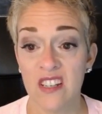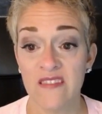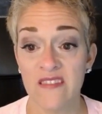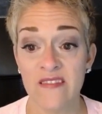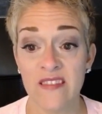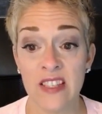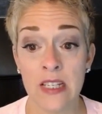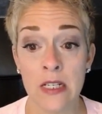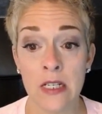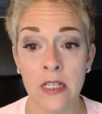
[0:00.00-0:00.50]

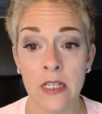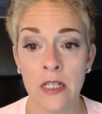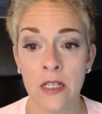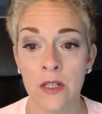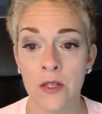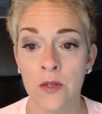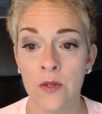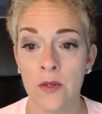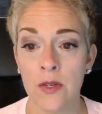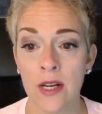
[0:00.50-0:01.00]
If they
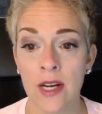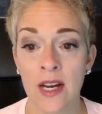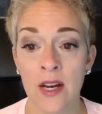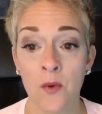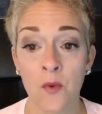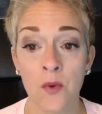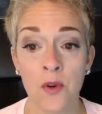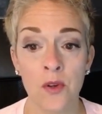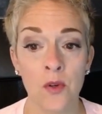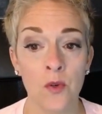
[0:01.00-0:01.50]
do, I
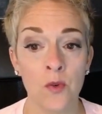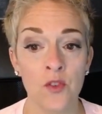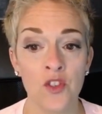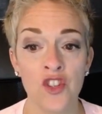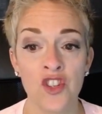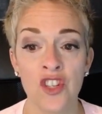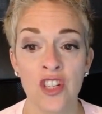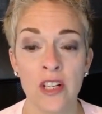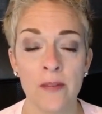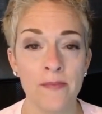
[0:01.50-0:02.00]
will
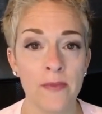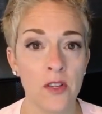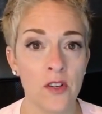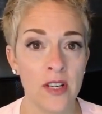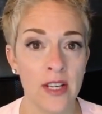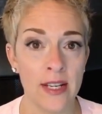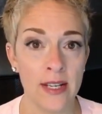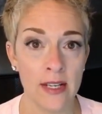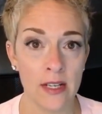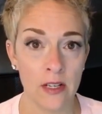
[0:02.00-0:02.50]
chop their
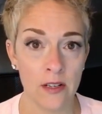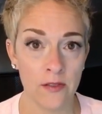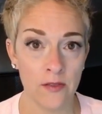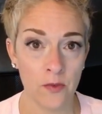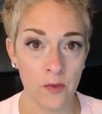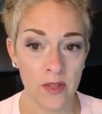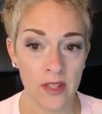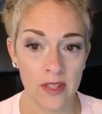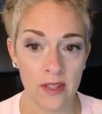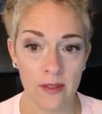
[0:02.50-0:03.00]
head
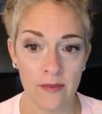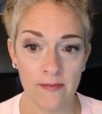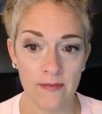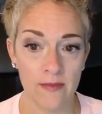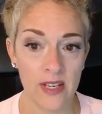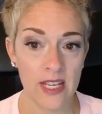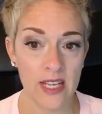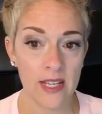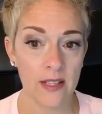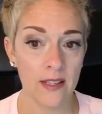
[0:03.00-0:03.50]
off with
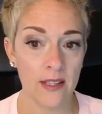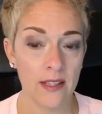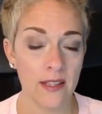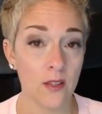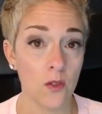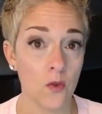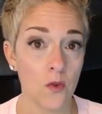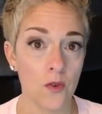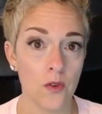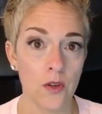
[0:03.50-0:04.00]
Ned's
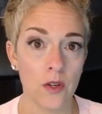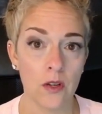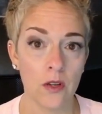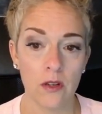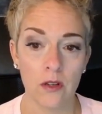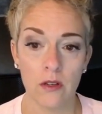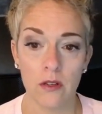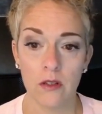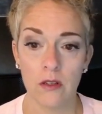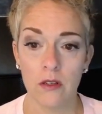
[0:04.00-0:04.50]
sword.
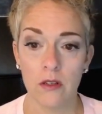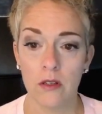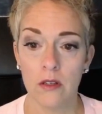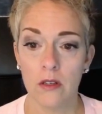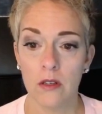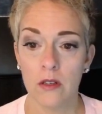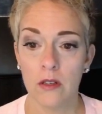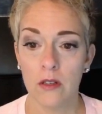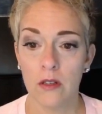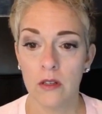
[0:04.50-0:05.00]

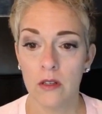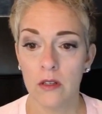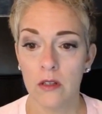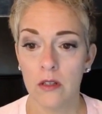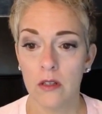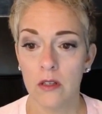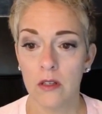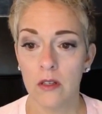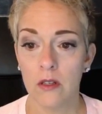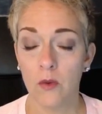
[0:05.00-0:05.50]

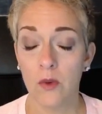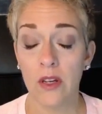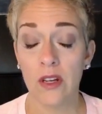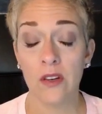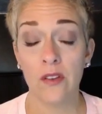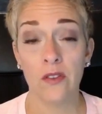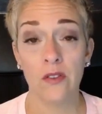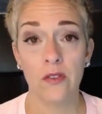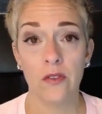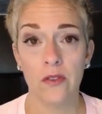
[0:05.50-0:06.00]

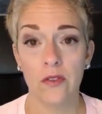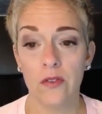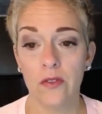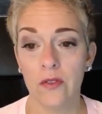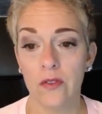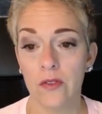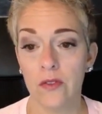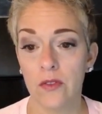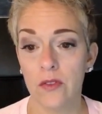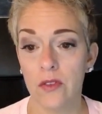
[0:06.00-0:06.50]
Well,
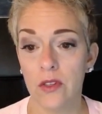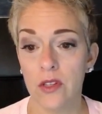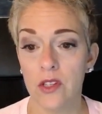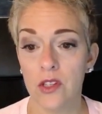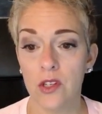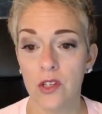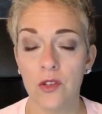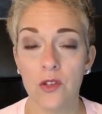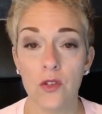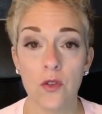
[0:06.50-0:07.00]
it's
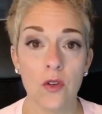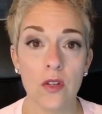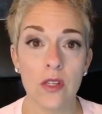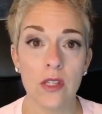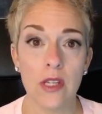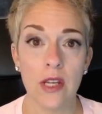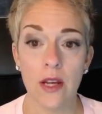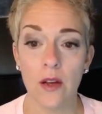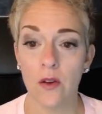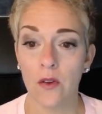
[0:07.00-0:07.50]
It's two
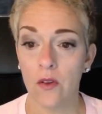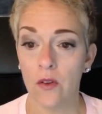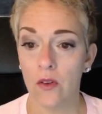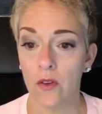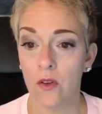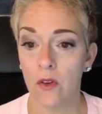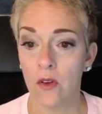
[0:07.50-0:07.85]
swords now.